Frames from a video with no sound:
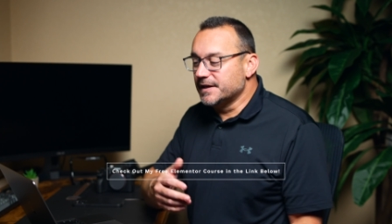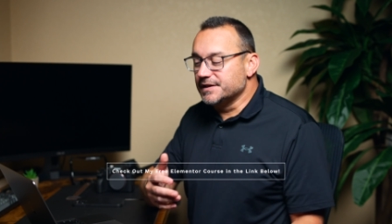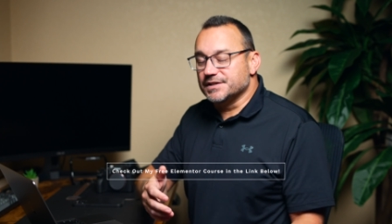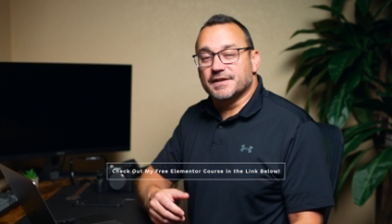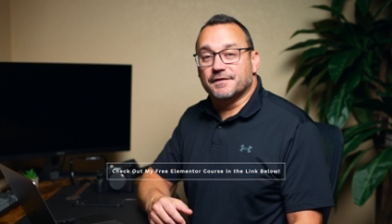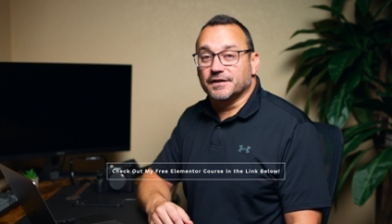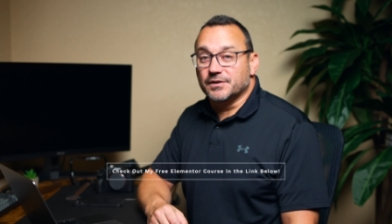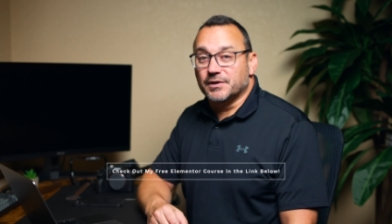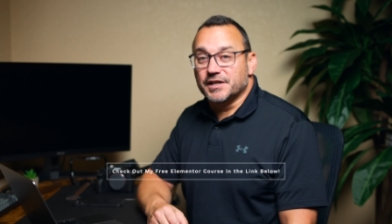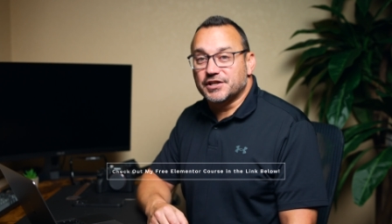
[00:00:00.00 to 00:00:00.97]
So you definitely
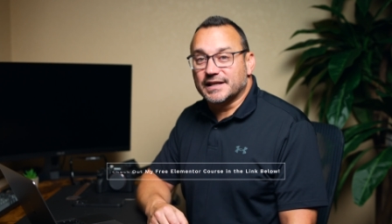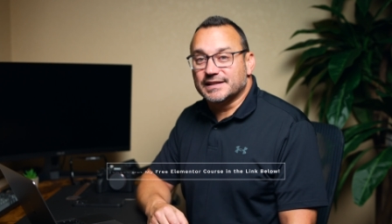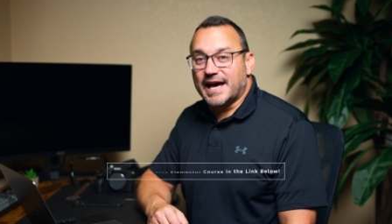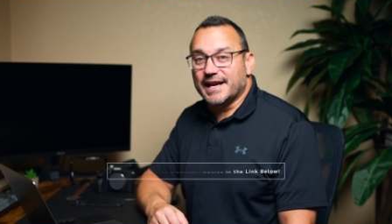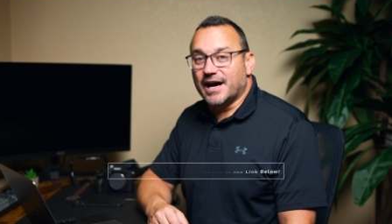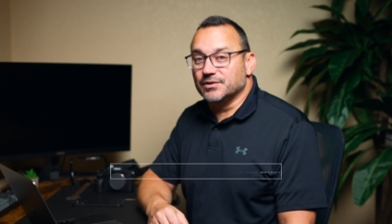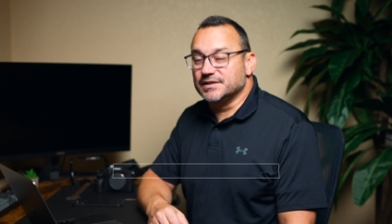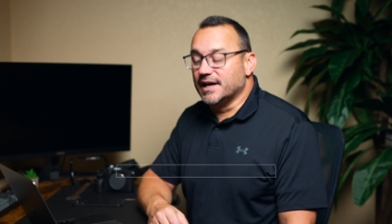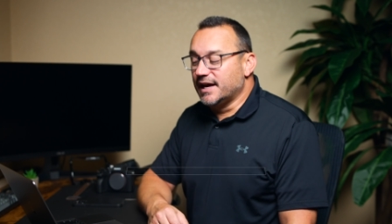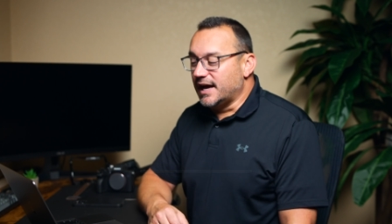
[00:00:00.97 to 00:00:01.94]
want to check that out.
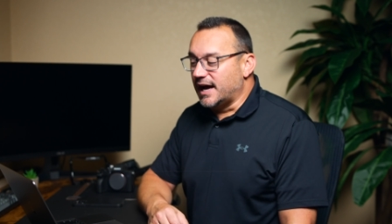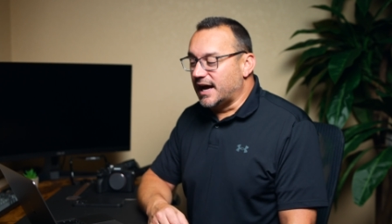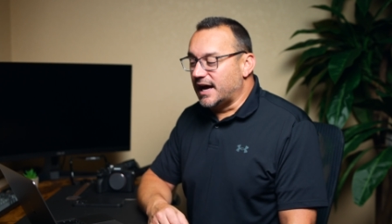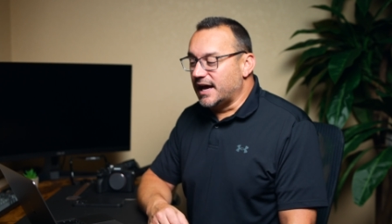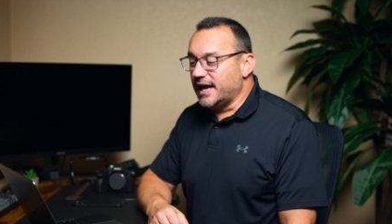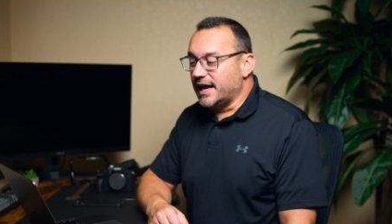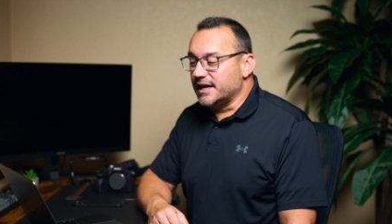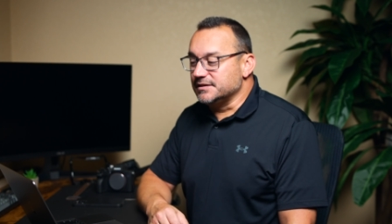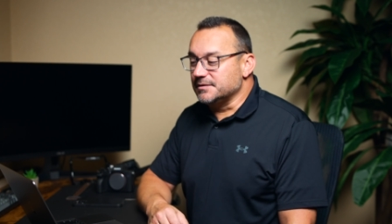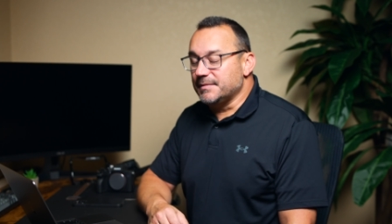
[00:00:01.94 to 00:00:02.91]
Uh,
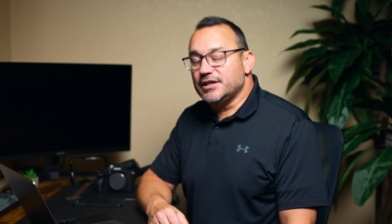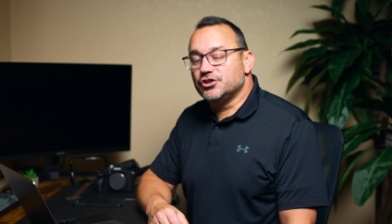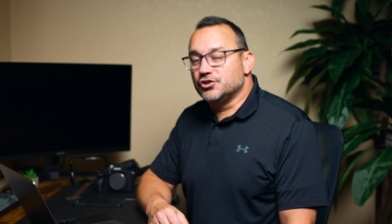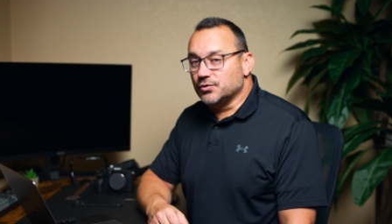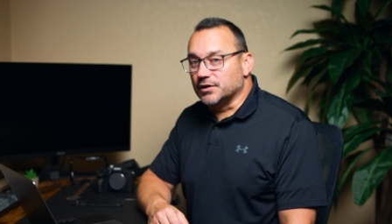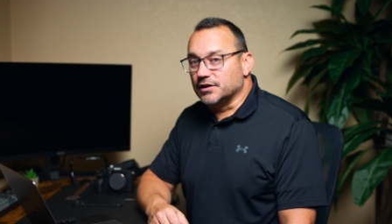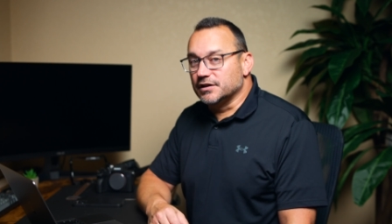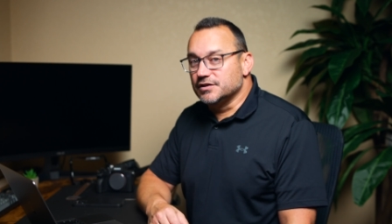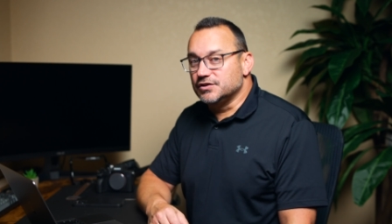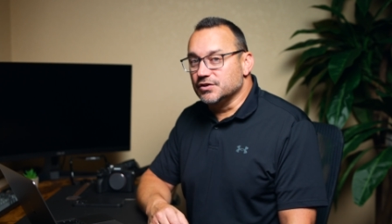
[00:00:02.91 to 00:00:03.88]
and make sure
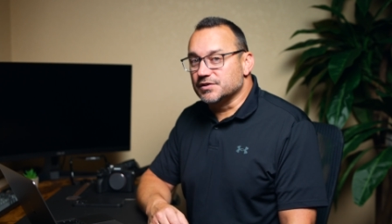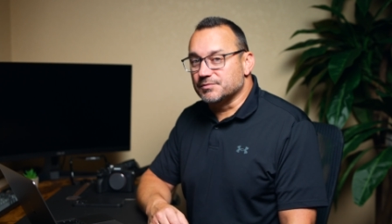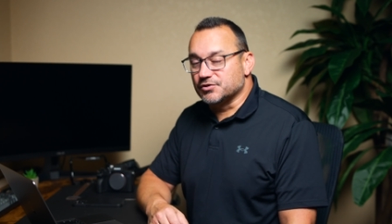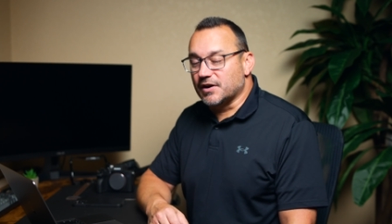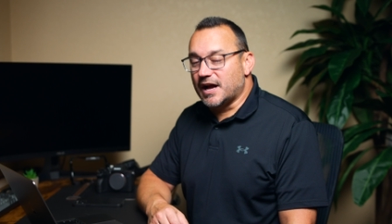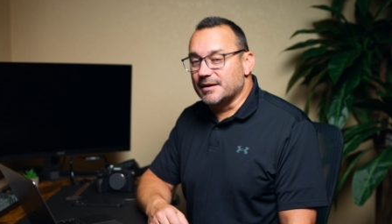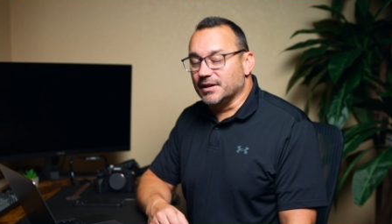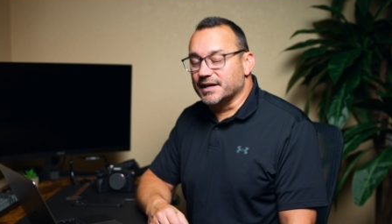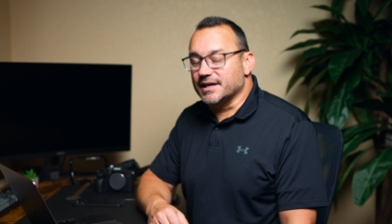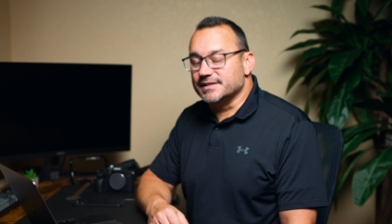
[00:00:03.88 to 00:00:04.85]
to subscribe.
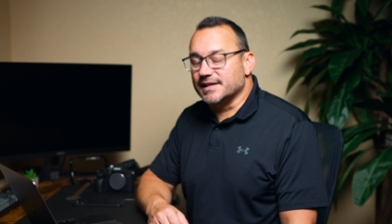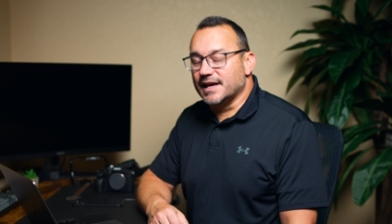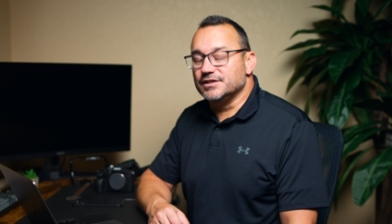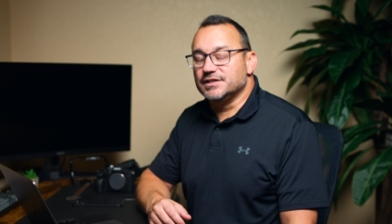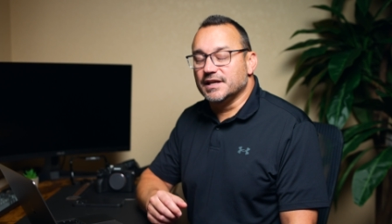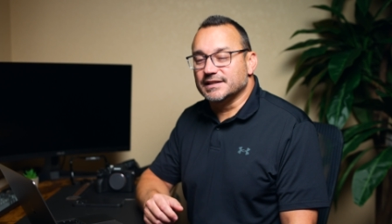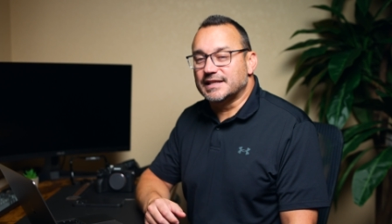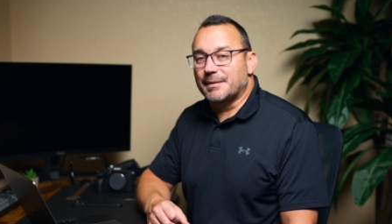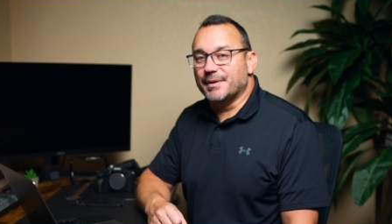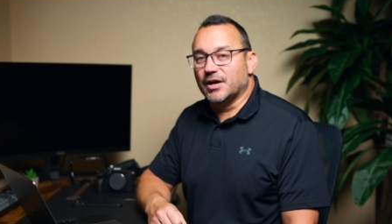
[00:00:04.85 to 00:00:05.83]
Like I said, hit
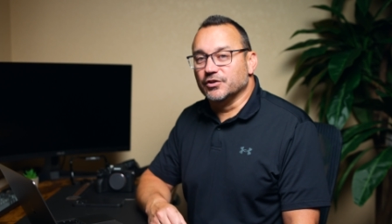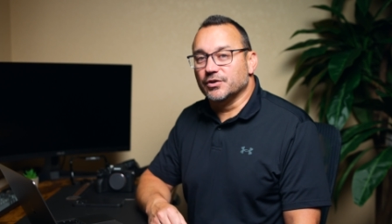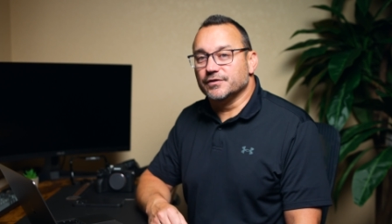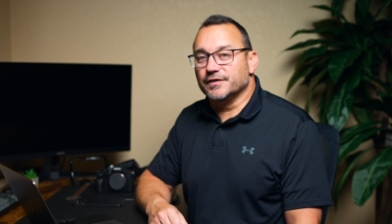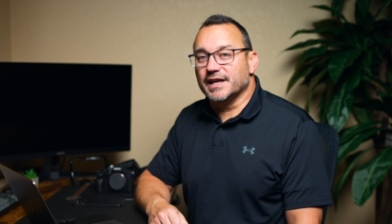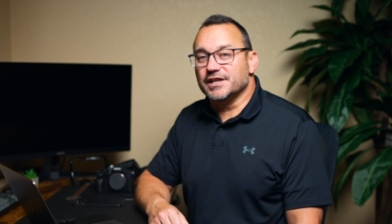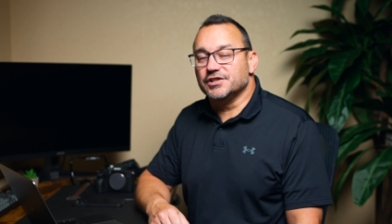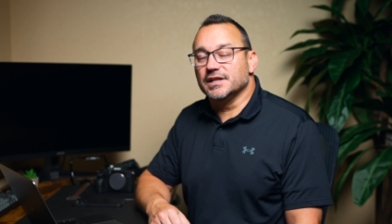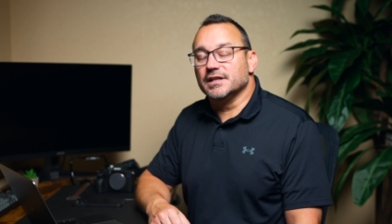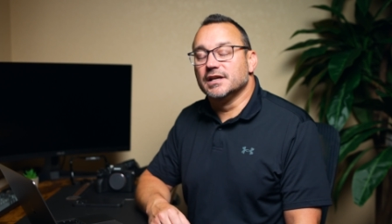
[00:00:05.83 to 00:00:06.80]
that bell
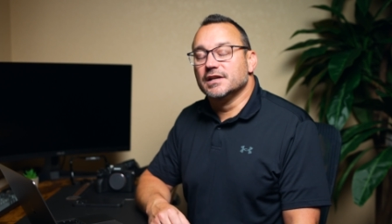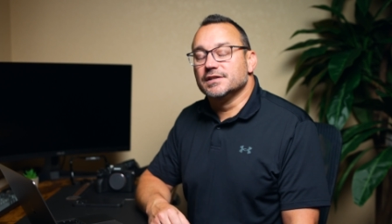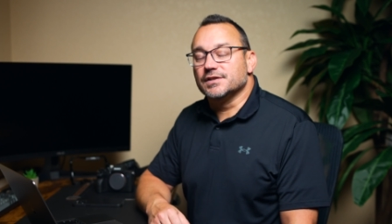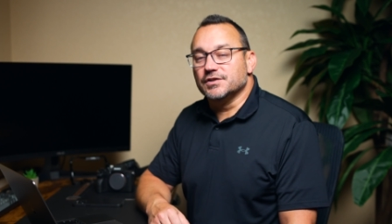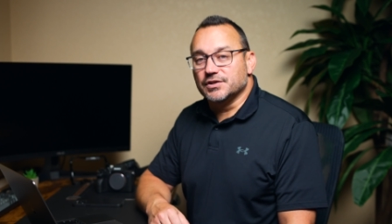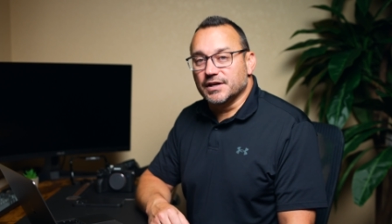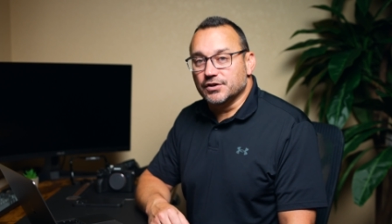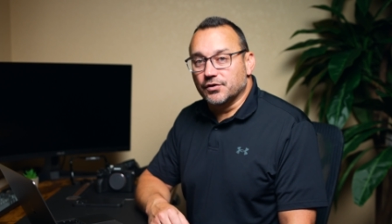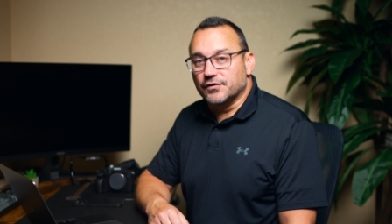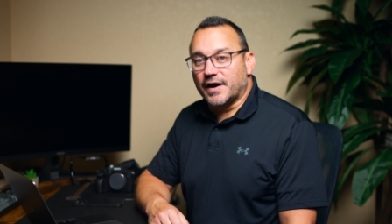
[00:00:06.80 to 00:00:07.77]
notification so that you get
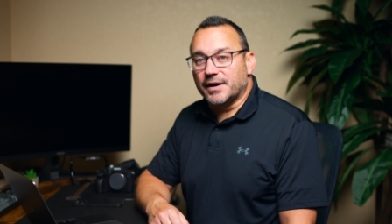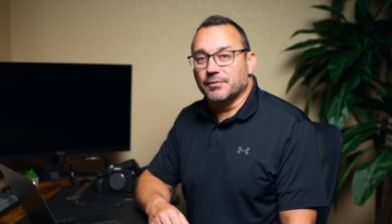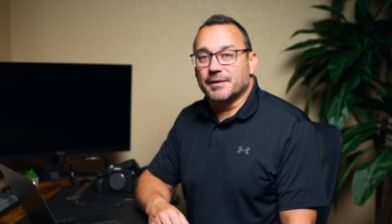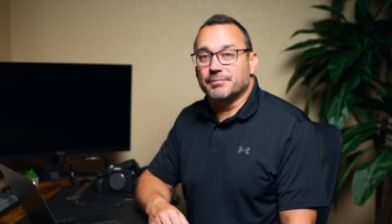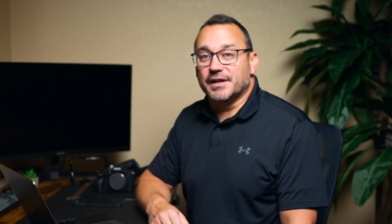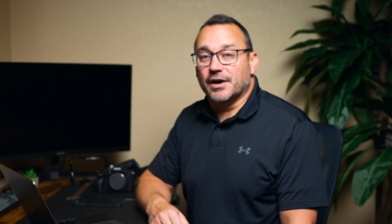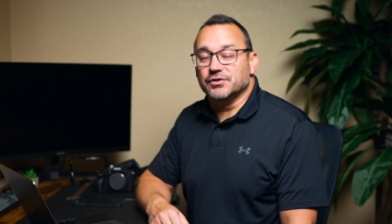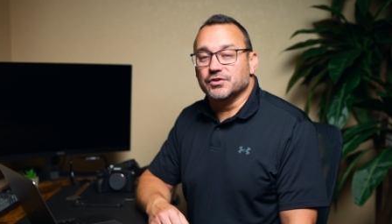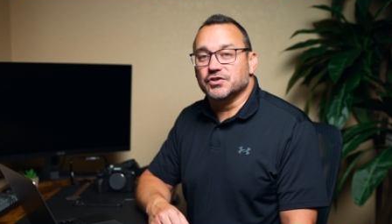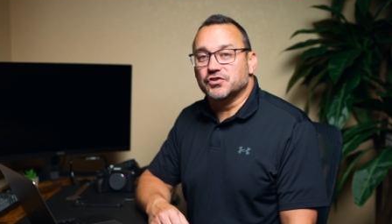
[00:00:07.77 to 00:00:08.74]
notified when I put out
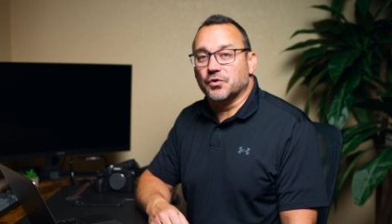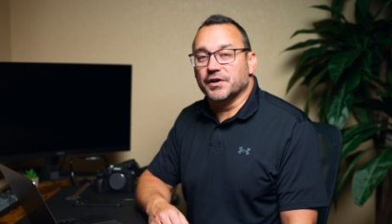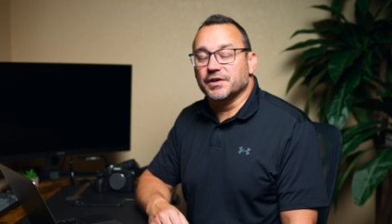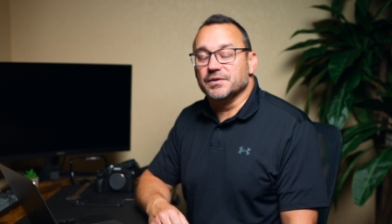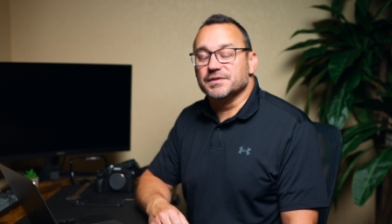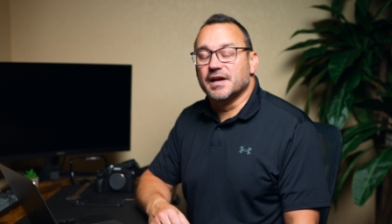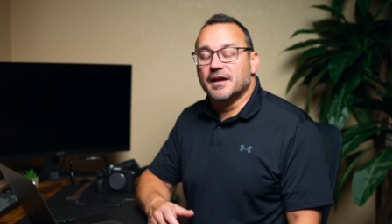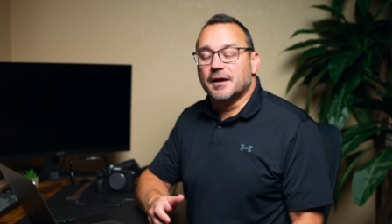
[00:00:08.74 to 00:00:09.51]
new tutorials.